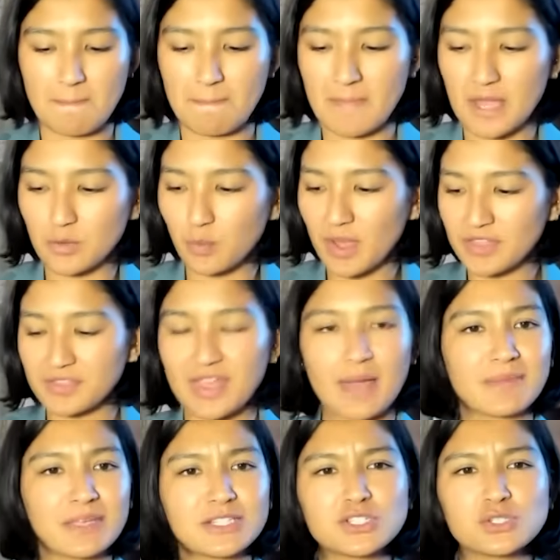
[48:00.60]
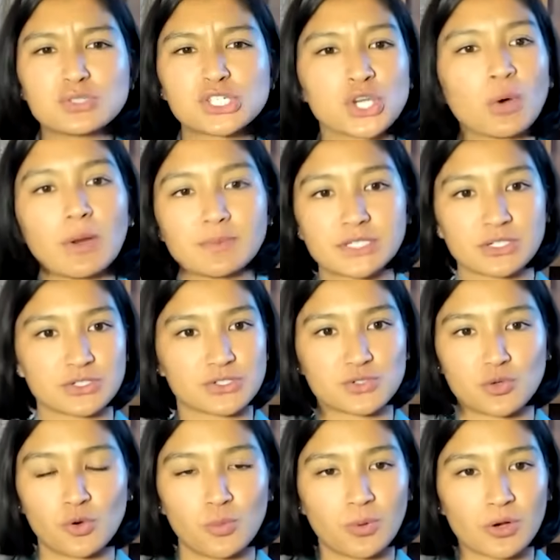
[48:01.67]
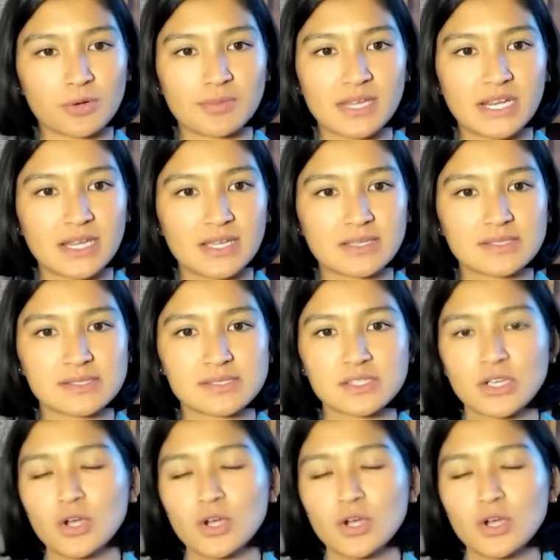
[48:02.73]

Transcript: And whether that means you show up to your school board meetings,